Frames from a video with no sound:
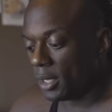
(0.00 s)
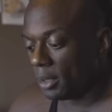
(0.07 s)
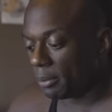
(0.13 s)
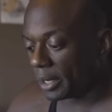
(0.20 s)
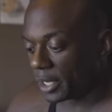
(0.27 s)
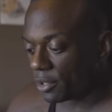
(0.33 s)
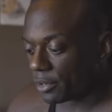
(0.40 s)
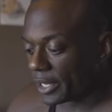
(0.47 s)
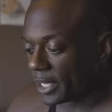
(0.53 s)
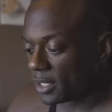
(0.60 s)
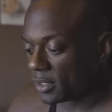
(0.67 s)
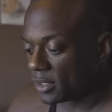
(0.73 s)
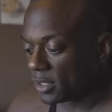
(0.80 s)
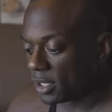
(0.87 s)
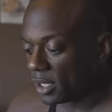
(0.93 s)
my
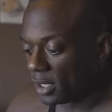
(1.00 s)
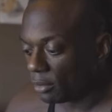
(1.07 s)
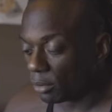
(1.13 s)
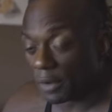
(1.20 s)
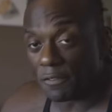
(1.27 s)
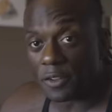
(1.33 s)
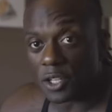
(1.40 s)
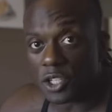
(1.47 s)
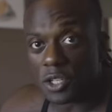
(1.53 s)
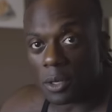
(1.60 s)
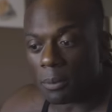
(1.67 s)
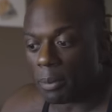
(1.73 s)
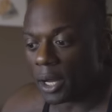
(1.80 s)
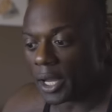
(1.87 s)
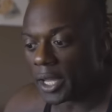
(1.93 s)
greens
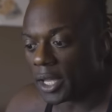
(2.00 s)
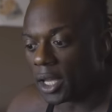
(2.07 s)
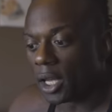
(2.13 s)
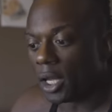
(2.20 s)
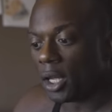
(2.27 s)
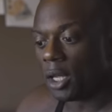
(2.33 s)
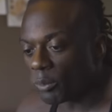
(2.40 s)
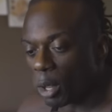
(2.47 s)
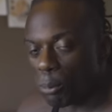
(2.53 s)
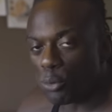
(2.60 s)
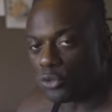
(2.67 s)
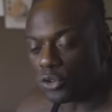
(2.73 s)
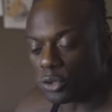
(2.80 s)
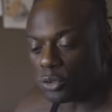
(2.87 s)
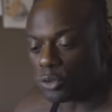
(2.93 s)
roughage by
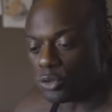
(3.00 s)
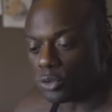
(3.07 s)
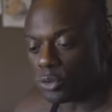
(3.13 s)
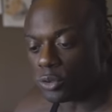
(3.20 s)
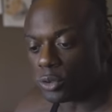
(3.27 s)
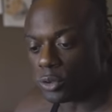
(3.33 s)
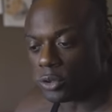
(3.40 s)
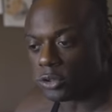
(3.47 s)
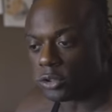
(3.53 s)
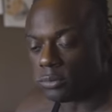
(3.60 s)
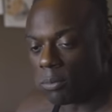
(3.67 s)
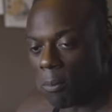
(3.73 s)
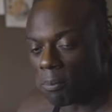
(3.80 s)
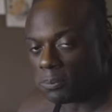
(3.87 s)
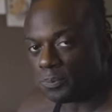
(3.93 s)
Blue Star Nutraceuticals.
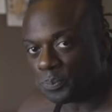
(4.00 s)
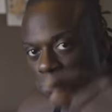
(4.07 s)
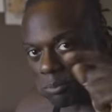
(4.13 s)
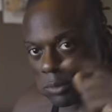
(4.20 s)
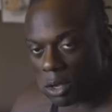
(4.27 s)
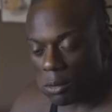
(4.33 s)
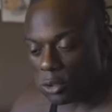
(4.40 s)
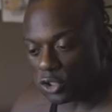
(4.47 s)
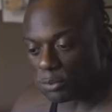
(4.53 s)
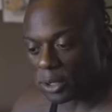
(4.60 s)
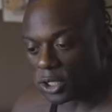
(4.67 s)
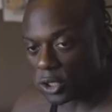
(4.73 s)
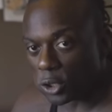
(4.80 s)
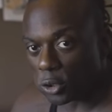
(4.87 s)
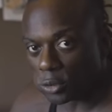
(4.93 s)
Use my
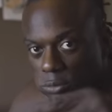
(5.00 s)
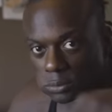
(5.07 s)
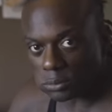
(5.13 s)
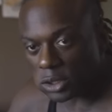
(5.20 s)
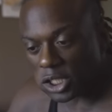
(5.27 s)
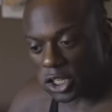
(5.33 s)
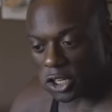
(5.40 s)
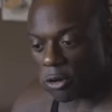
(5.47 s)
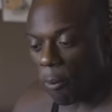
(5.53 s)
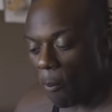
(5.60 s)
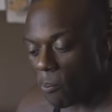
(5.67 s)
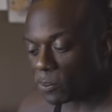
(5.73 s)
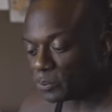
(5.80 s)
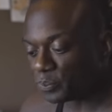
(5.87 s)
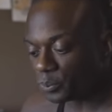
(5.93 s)
code right here.
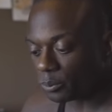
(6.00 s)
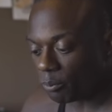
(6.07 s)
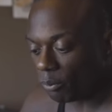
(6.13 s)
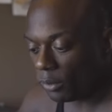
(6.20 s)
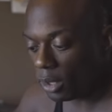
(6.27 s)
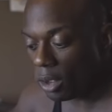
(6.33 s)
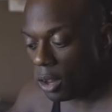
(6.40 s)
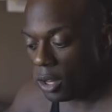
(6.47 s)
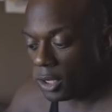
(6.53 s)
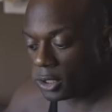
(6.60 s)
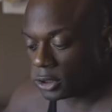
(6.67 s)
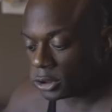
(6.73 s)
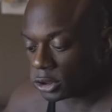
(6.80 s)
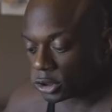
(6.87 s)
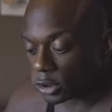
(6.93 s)

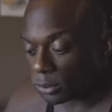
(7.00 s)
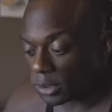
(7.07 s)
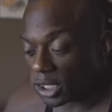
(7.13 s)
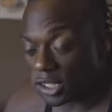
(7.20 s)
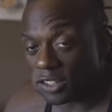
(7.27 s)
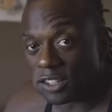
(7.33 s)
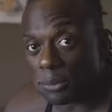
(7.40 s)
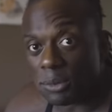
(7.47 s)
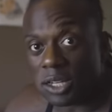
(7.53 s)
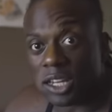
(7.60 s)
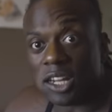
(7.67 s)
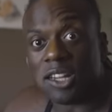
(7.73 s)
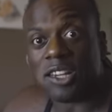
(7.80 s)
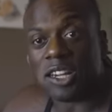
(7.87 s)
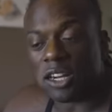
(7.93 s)
gonna get this to me
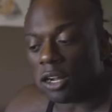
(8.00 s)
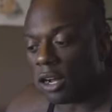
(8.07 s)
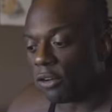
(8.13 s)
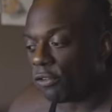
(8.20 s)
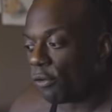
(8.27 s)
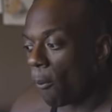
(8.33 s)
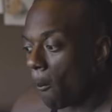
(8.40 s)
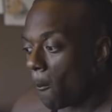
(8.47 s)
and head off.